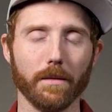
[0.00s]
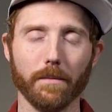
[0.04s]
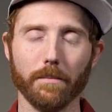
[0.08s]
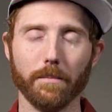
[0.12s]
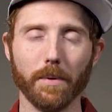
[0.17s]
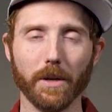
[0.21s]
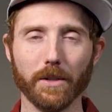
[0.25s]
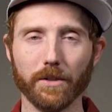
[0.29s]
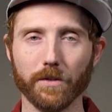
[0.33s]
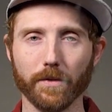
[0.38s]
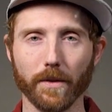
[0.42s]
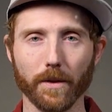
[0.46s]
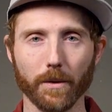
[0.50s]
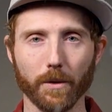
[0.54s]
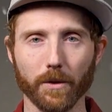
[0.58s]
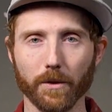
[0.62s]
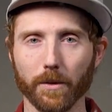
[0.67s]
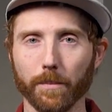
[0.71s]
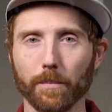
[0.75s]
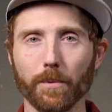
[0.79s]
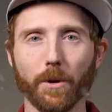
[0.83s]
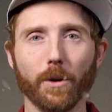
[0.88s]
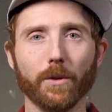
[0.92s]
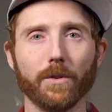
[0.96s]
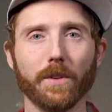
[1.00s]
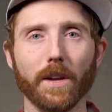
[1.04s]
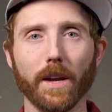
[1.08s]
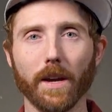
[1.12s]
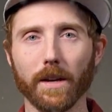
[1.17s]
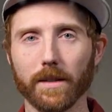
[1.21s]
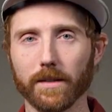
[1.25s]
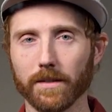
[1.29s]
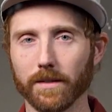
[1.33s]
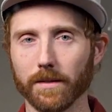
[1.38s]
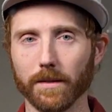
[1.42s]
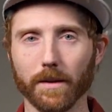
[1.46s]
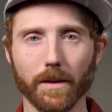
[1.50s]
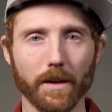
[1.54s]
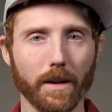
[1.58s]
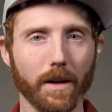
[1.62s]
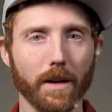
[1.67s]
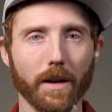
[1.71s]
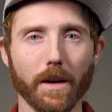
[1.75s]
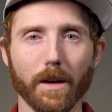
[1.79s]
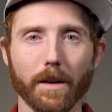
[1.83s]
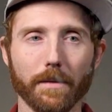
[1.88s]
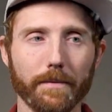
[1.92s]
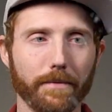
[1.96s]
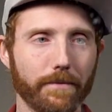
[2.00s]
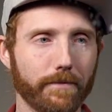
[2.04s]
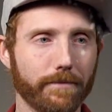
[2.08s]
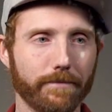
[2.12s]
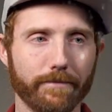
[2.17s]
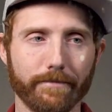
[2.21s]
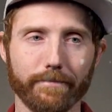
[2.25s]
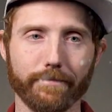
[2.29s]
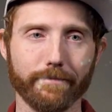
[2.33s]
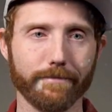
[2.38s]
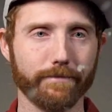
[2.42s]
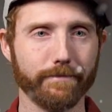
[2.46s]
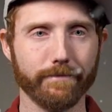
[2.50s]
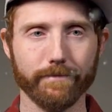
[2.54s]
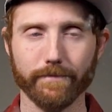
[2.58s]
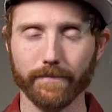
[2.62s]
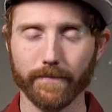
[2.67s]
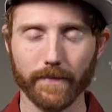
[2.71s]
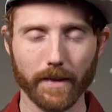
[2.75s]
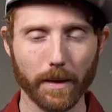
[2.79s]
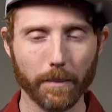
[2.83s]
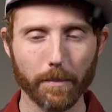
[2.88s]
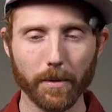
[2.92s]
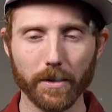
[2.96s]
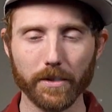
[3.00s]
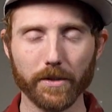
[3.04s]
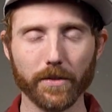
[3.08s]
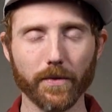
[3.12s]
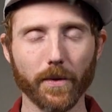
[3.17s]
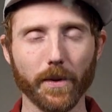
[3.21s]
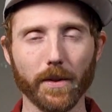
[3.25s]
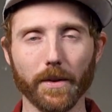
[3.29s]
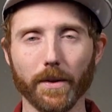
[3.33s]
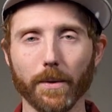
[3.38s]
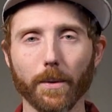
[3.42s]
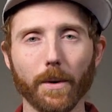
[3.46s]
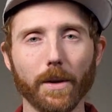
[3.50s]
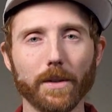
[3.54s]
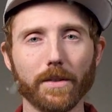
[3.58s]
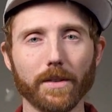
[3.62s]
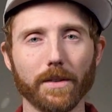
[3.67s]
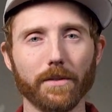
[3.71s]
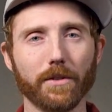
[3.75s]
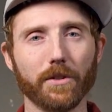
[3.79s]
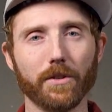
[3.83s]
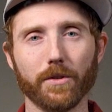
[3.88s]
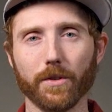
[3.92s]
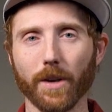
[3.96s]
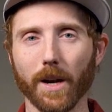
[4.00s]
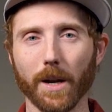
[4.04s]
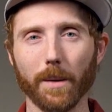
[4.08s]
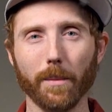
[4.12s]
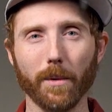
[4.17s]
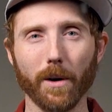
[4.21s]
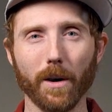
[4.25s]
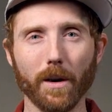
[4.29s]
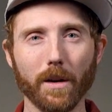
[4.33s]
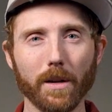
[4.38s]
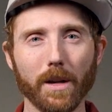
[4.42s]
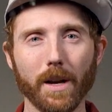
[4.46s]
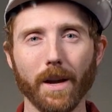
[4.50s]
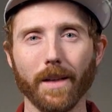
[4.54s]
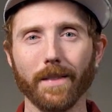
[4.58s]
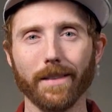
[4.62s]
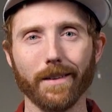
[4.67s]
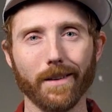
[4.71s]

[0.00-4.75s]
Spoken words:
bunch of other ones, the Protex, a bunch of other ones. I've just tried them all.